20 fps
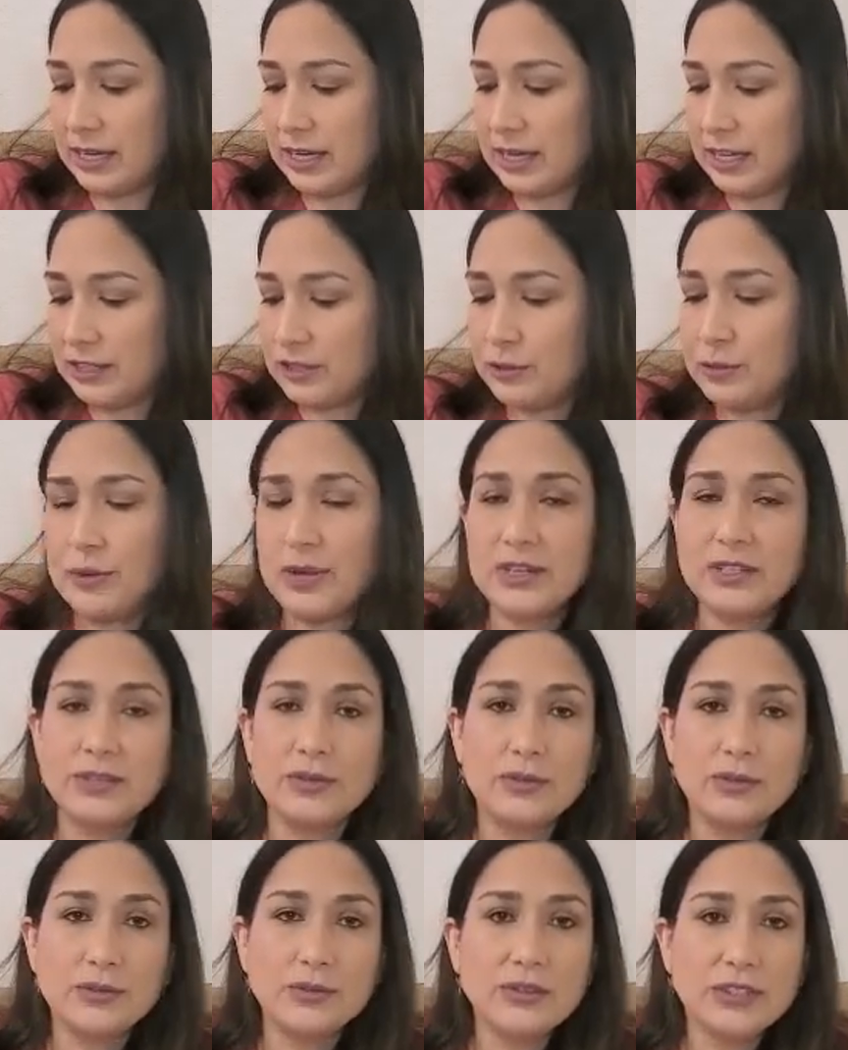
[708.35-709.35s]
Each one is
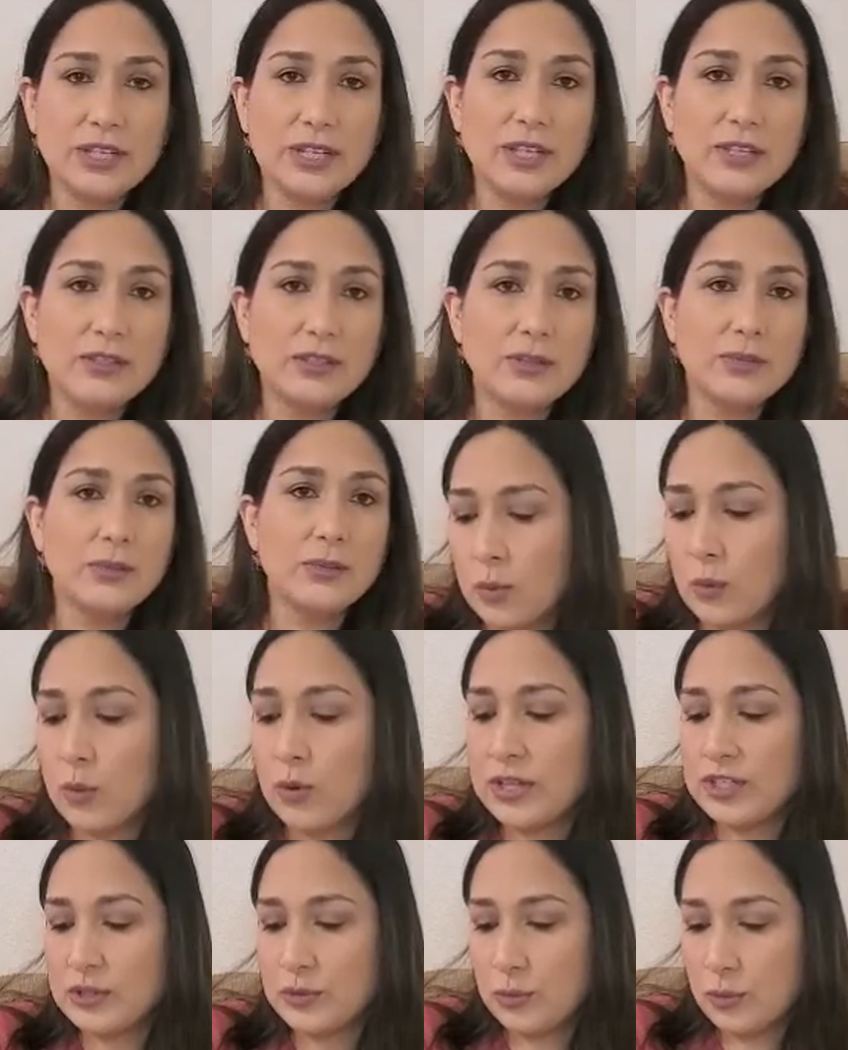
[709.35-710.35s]
going to tell you
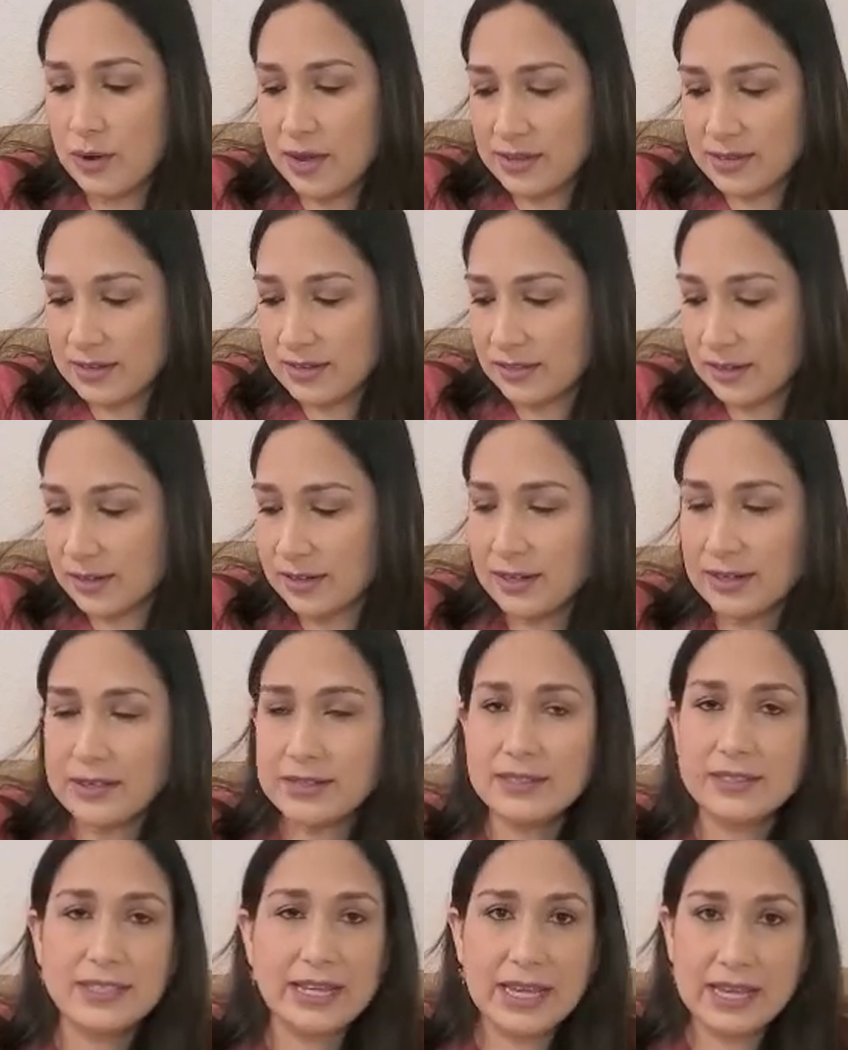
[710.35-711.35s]
which ones are
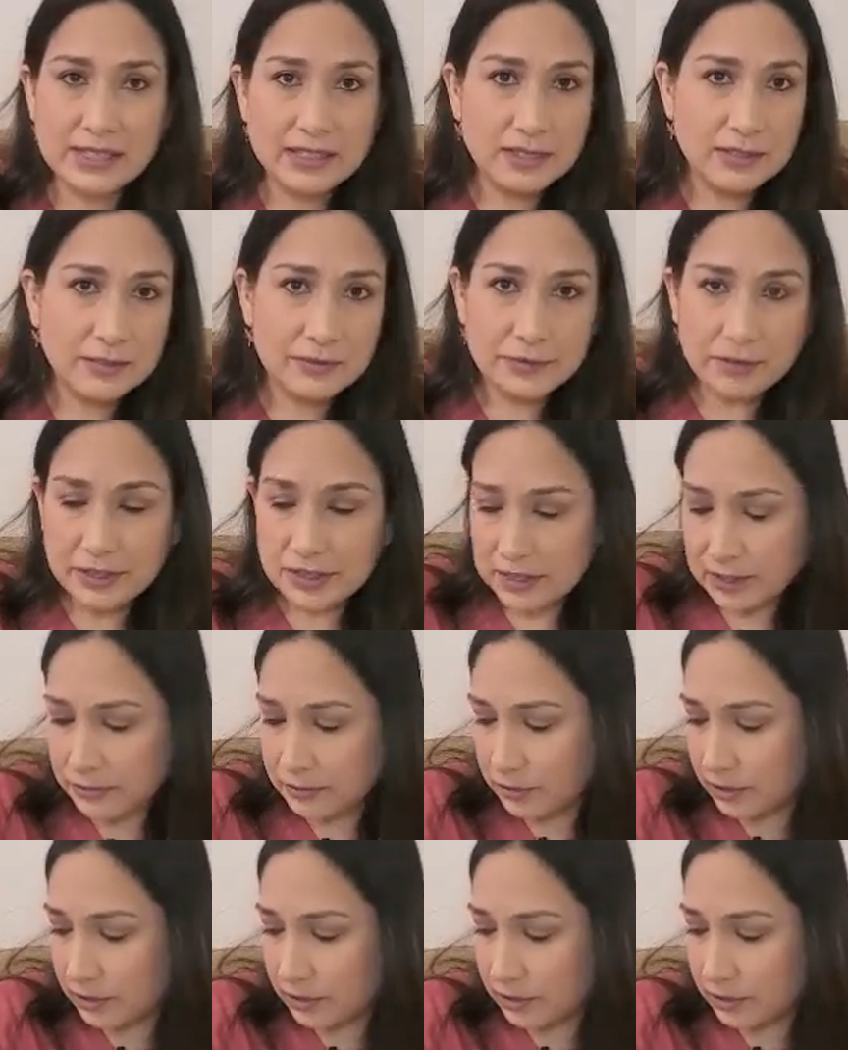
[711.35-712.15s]
taste free,